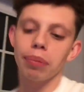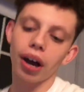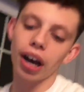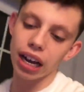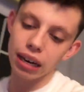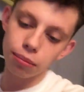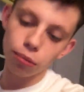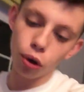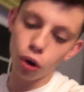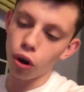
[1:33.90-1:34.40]

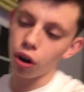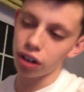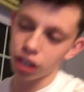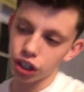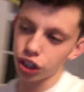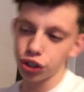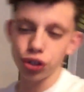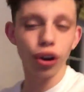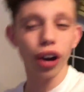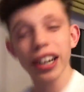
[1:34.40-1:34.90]
buying more, and I
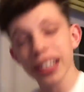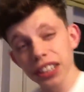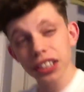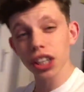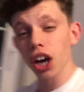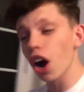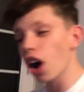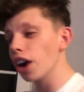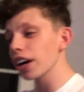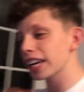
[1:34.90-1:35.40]
just thought I
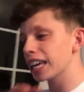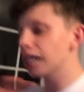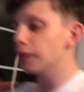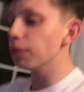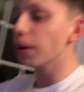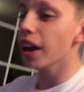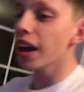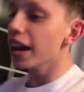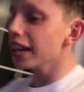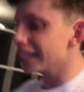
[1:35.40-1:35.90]
just can't
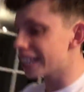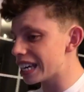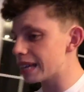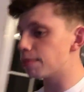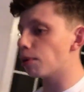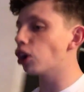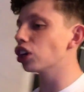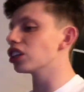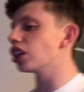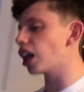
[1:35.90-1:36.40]

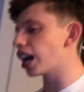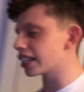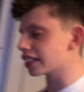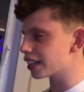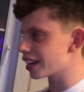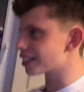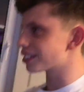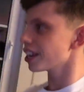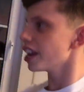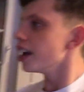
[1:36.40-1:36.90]
keep on like
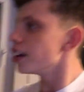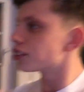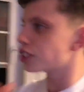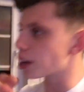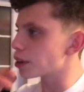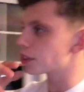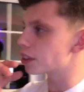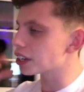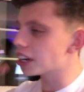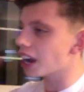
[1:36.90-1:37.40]
this. So the